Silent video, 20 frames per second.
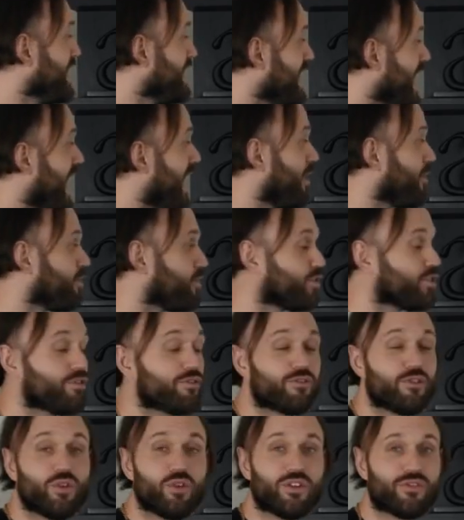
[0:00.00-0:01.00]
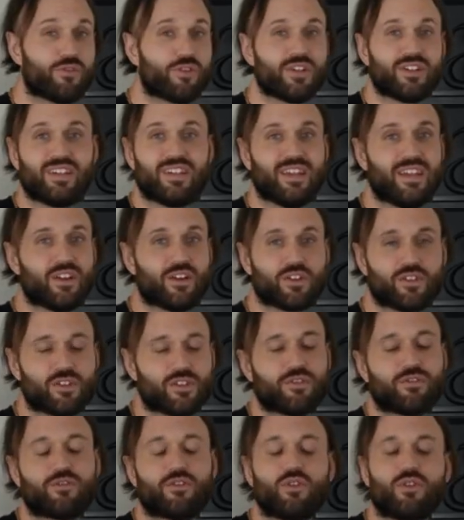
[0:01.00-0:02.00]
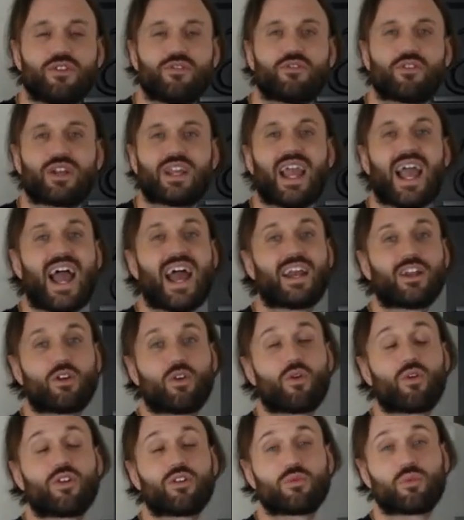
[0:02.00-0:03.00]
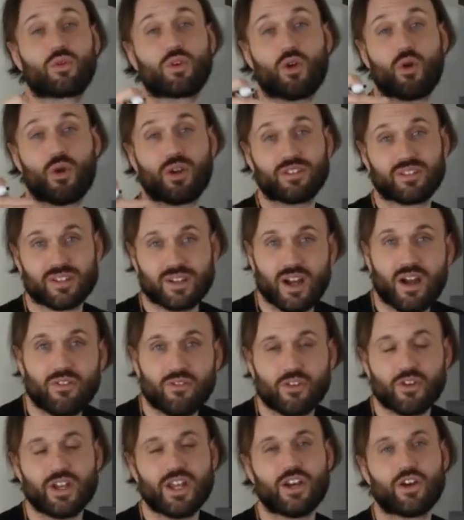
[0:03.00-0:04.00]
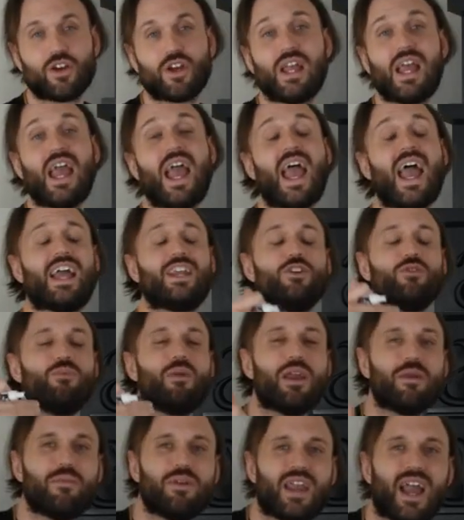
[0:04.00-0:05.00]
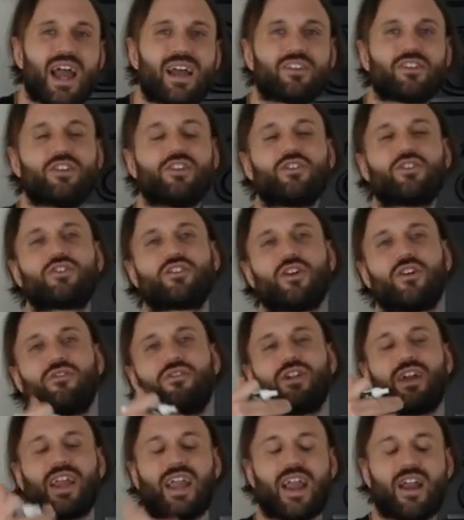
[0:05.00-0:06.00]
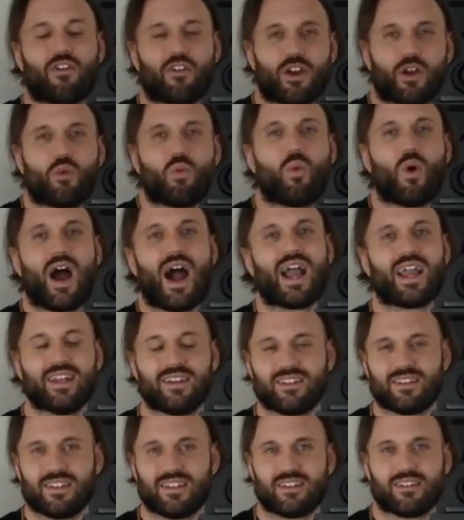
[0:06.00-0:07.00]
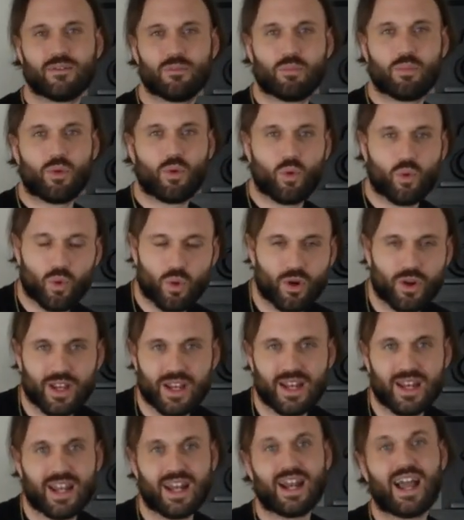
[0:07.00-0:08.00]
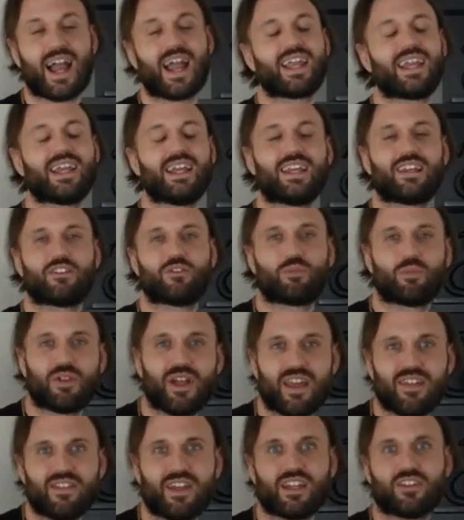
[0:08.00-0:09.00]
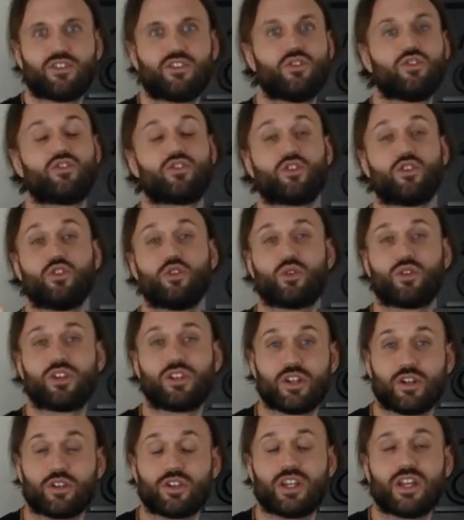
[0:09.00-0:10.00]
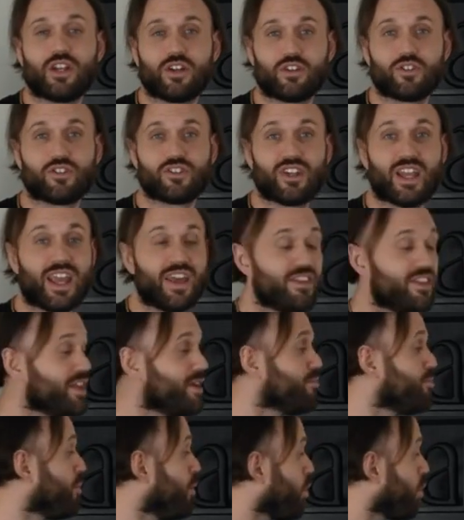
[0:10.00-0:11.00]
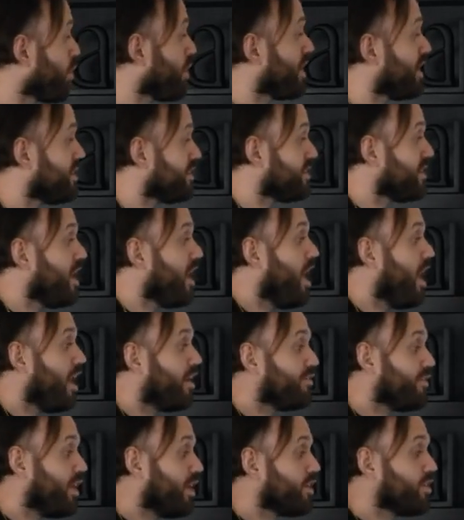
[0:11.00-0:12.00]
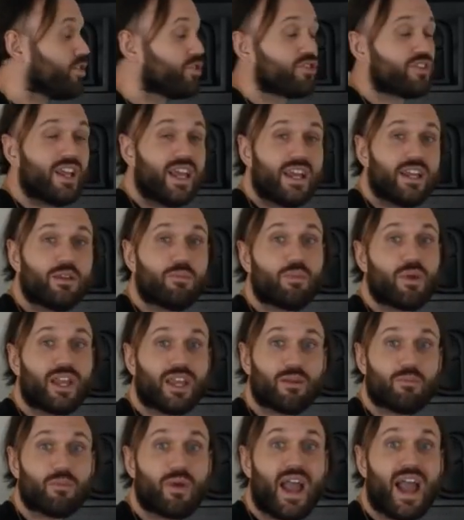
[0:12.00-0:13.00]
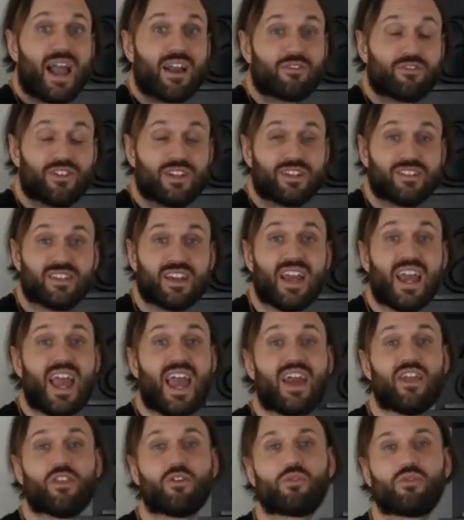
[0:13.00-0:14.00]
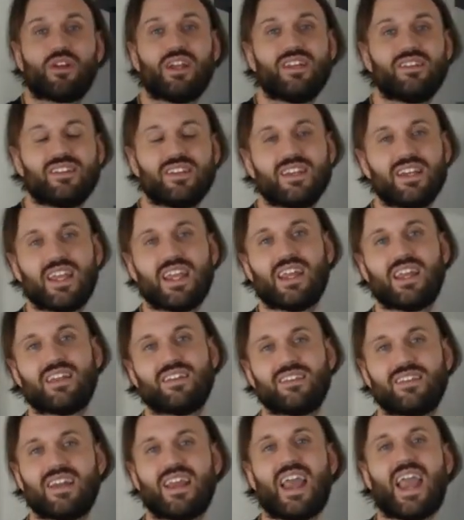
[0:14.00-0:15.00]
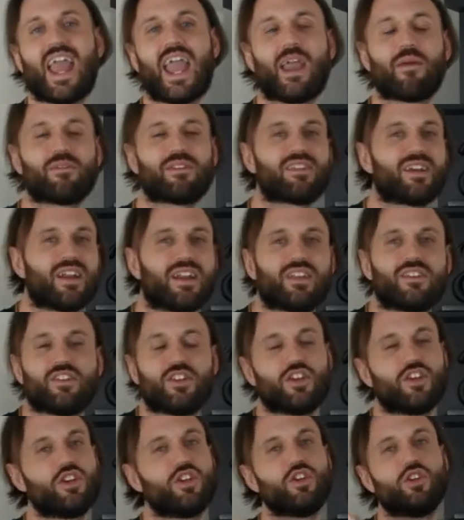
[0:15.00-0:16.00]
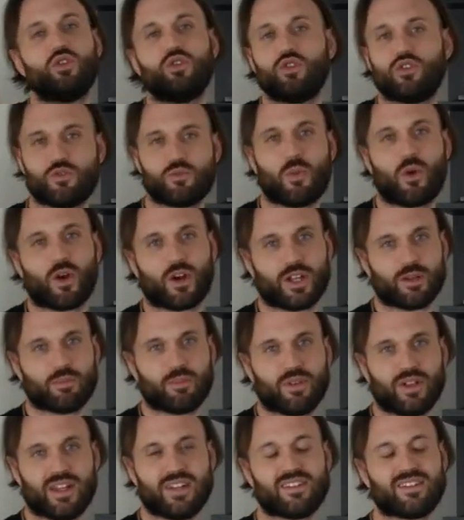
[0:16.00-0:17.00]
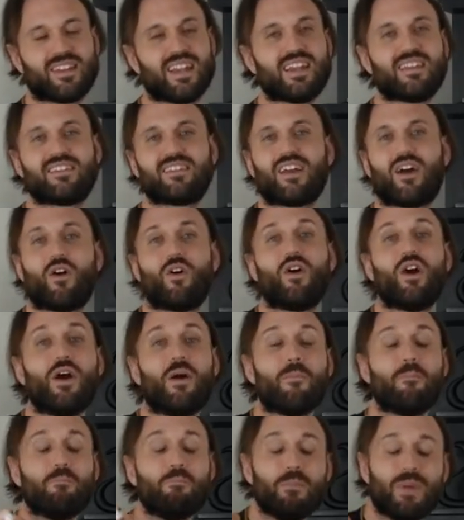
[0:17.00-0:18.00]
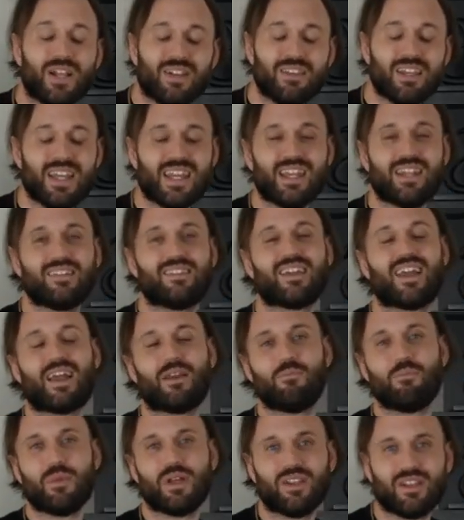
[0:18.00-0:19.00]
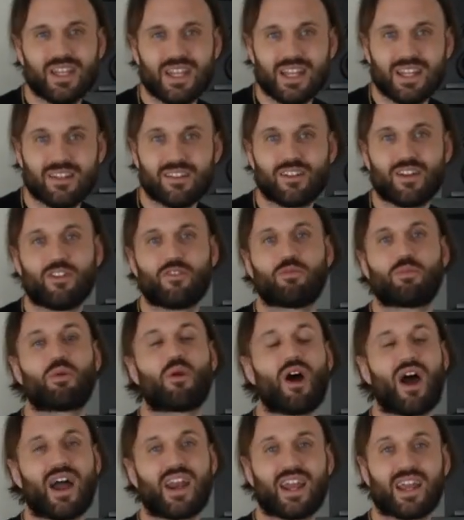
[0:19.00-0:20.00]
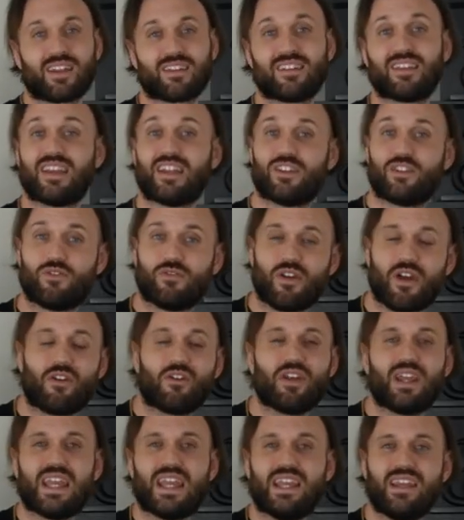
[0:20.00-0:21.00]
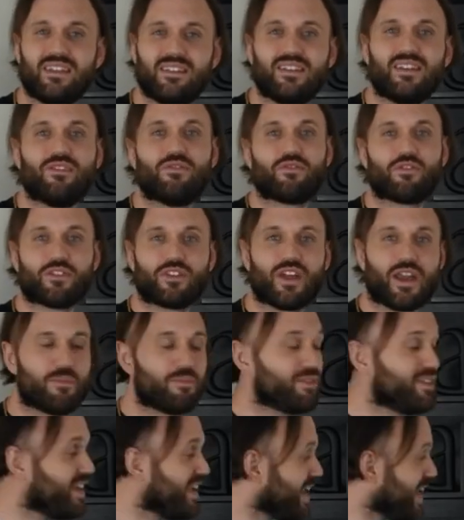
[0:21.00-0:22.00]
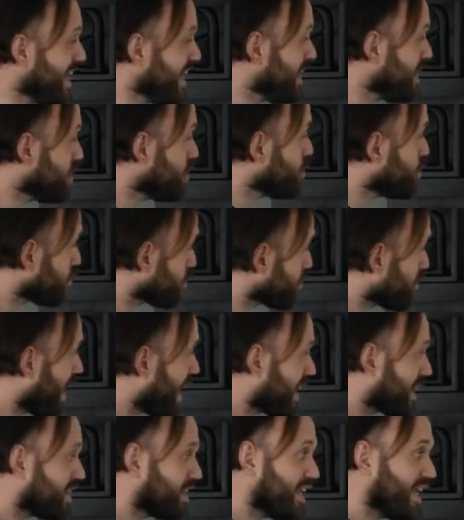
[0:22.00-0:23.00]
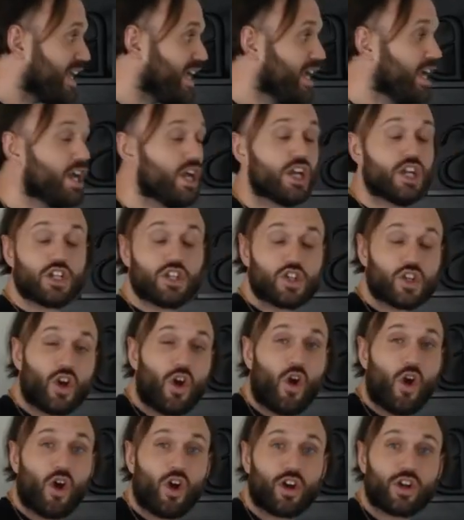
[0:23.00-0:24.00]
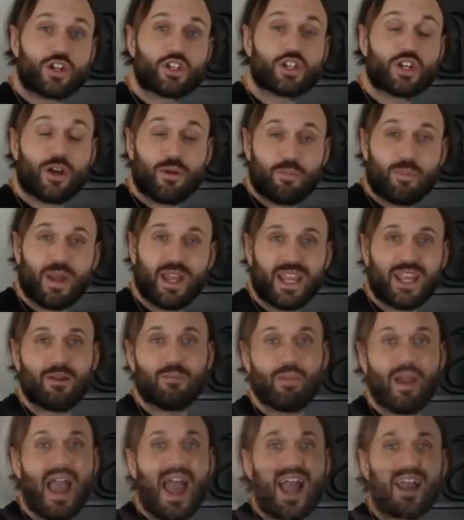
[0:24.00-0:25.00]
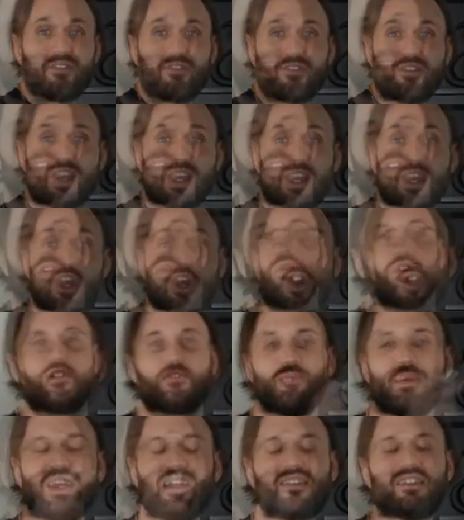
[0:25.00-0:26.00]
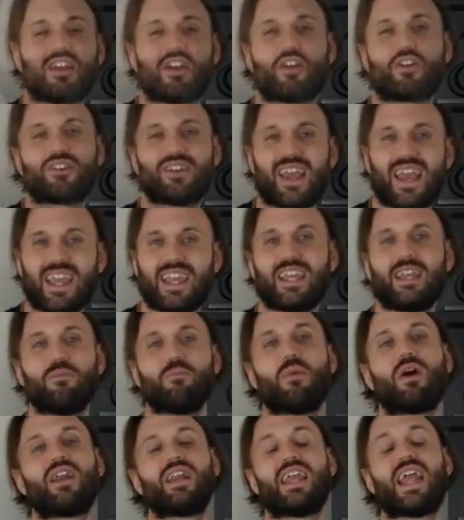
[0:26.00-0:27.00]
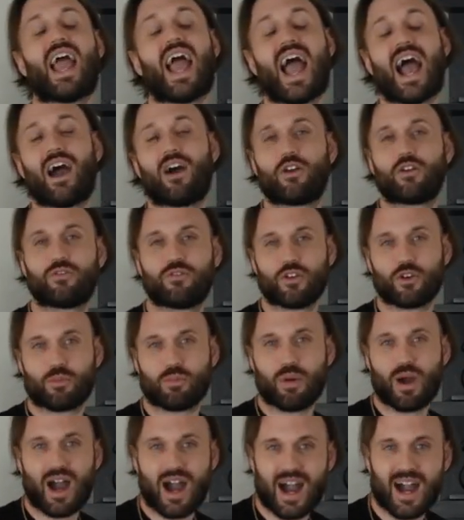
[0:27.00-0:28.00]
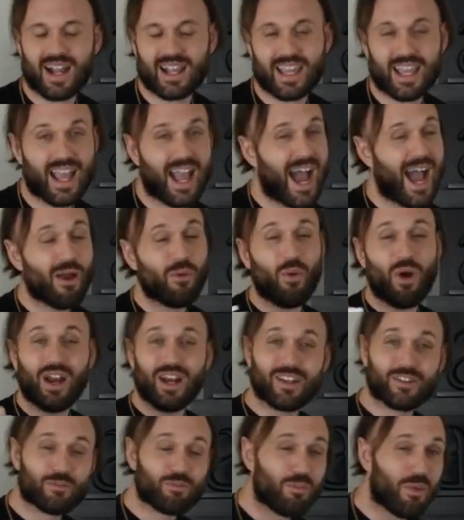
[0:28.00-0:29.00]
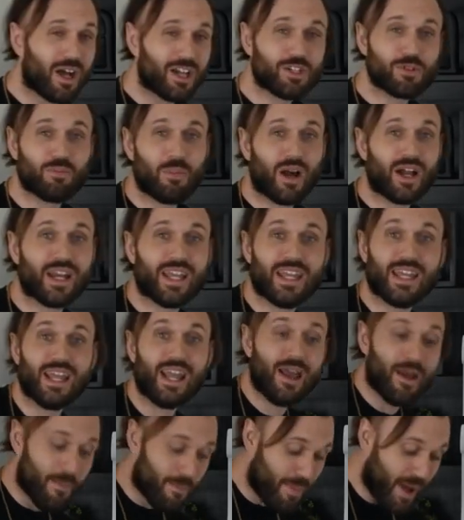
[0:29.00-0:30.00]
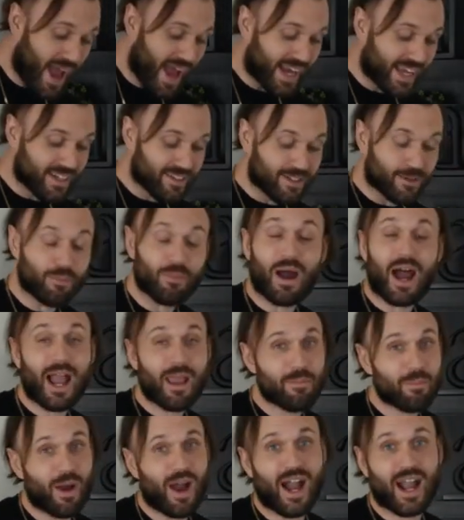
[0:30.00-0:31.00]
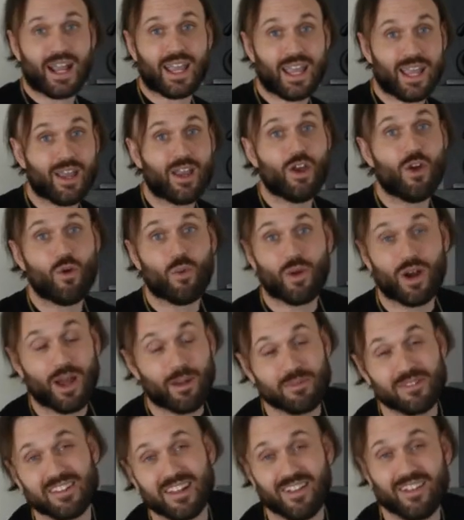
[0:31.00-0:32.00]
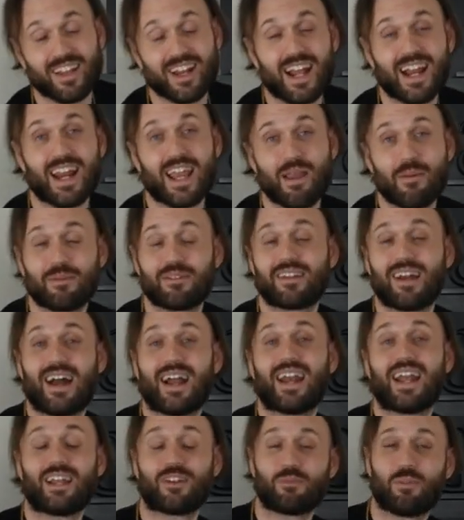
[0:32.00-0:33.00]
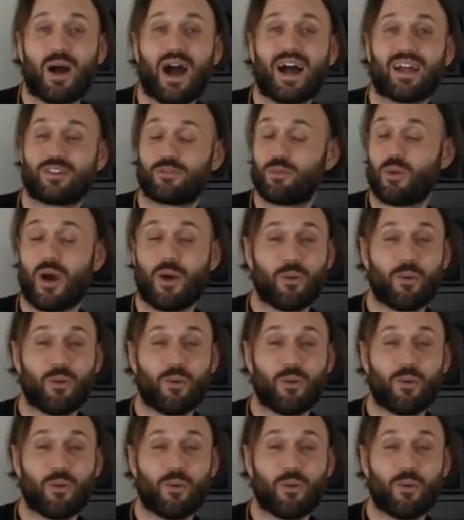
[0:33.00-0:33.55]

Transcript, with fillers: Now, there's a few different tiers and a few different categories we're going to cover here. And you may be asking yourself, like, Eric, why is this important? And I can explain that to you so you clearly understand the importance of understanding pick and pack fees. And the reason is Amazon is a huge marketplace. They sell millions and millions of products. It's very easy for them to incorrectly charge a pick and pack fee, which means they are taking money out of your pocket. I want as much money back into my pocket when I'm selling on Amazon as possible.